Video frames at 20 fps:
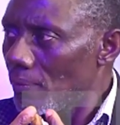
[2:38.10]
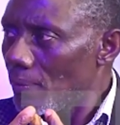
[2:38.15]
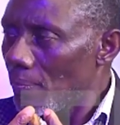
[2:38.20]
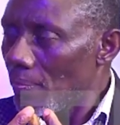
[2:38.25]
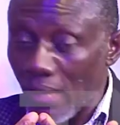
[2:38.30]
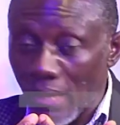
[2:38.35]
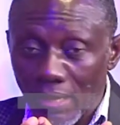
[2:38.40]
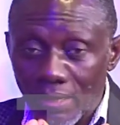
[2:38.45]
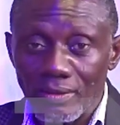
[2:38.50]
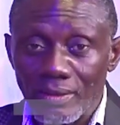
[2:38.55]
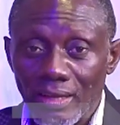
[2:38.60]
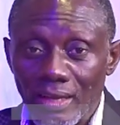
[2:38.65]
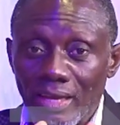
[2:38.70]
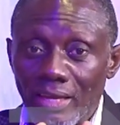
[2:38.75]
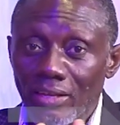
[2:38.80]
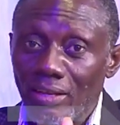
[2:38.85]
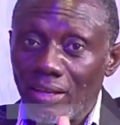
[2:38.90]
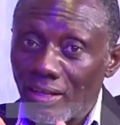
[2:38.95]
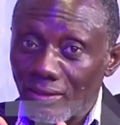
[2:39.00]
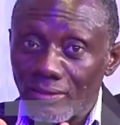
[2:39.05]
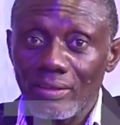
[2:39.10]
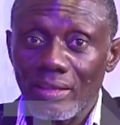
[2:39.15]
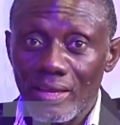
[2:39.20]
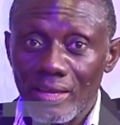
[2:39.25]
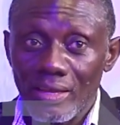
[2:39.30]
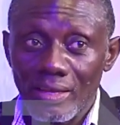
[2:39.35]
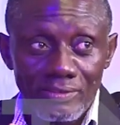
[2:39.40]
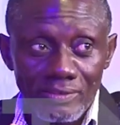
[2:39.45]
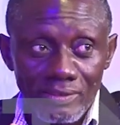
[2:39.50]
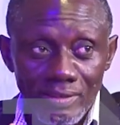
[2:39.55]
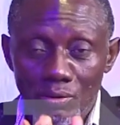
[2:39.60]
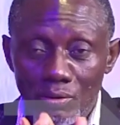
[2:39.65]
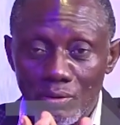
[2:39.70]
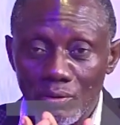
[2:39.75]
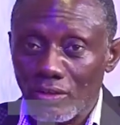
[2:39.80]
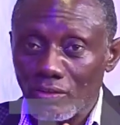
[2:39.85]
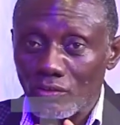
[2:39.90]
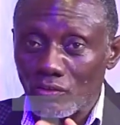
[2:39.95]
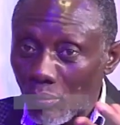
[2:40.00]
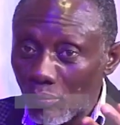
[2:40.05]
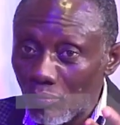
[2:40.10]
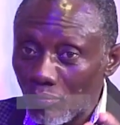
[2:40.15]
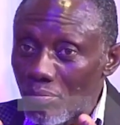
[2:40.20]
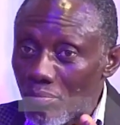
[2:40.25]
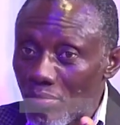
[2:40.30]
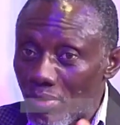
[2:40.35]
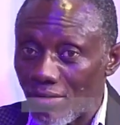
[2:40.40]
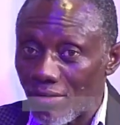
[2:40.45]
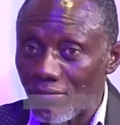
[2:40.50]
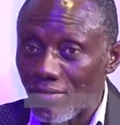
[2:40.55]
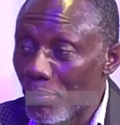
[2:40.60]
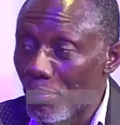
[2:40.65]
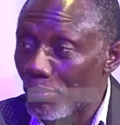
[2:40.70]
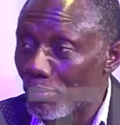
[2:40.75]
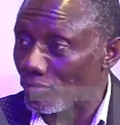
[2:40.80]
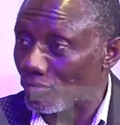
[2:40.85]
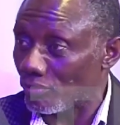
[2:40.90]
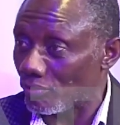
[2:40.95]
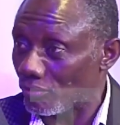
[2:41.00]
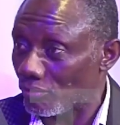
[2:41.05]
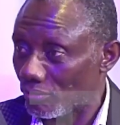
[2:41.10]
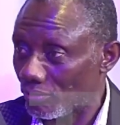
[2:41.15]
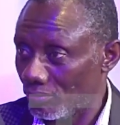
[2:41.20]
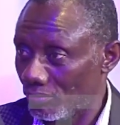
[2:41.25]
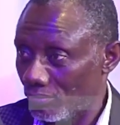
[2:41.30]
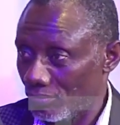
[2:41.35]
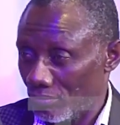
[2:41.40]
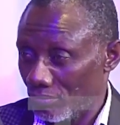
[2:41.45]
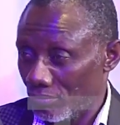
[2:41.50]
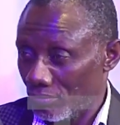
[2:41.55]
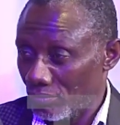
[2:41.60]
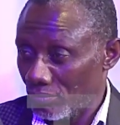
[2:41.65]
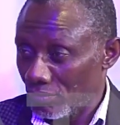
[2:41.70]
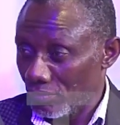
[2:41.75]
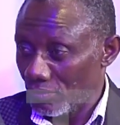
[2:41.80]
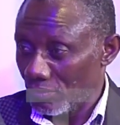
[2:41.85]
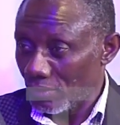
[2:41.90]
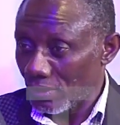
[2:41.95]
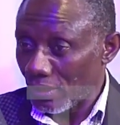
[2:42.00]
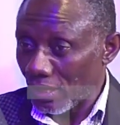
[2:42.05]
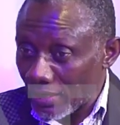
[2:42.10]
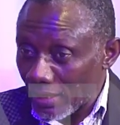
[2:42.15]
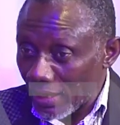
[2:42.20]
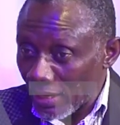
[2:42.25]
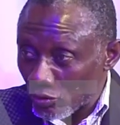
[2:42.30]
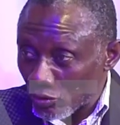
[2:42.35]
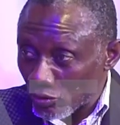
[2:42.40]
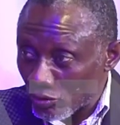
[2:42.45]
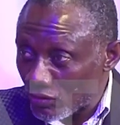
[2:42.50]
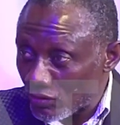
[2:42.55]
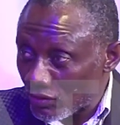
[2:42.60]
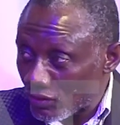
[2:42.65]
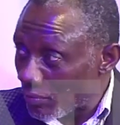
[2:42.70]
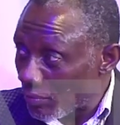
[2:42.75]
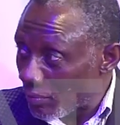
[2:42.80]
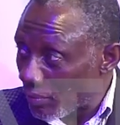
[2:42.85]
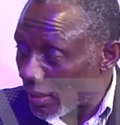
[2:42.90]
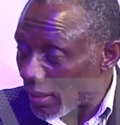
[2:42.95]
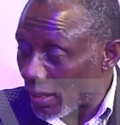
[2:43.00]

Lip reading: And I can tell you that something may have happened that led to this statement.